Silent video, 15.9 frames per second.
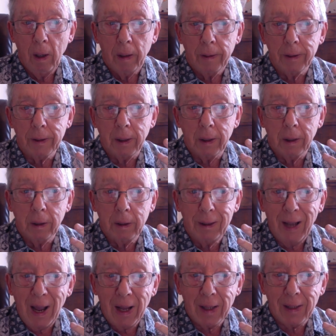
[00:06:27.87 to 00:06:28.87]

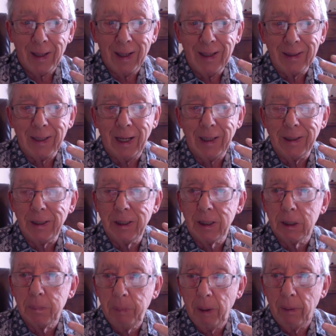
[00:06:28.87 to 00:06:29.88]
Death is a
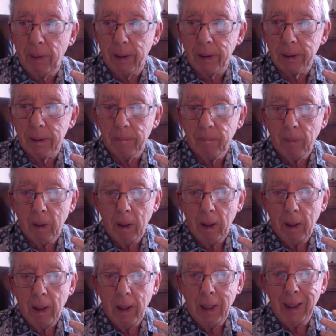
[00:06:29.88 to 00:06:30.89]
spirit.
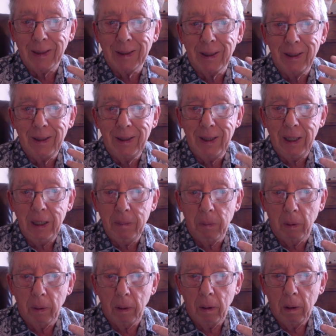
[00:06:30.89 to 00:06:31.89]
It's a
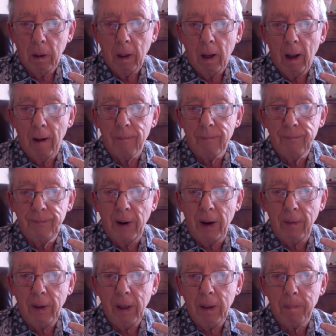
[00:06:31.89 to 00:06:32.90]
demon, a
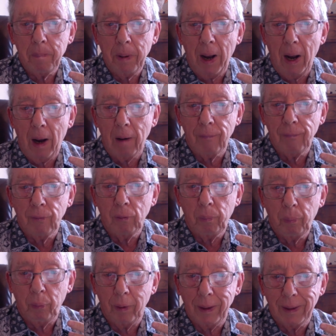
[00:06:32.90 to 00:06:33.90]
very powerful
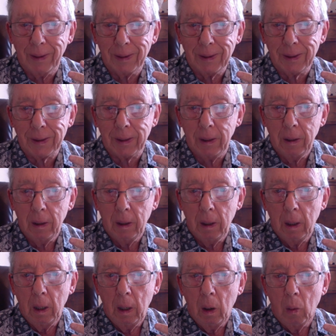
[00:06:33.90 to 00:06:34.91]
prince,
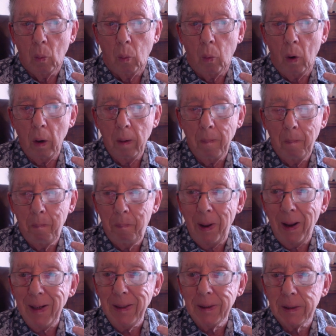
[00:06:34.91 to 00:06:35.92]
one
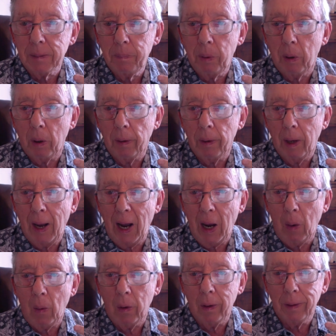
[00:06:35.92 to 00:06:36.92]
bent upon
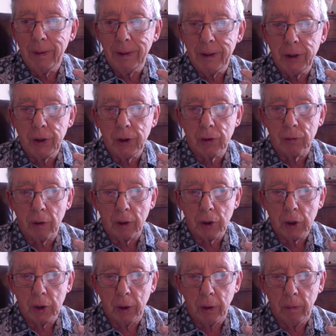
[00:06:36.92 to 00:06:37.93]
our
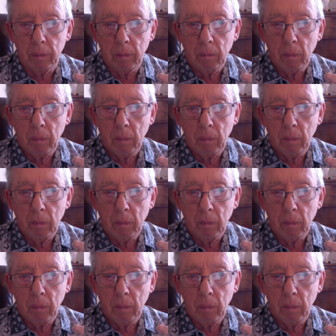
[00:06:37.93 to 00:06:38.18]
destruction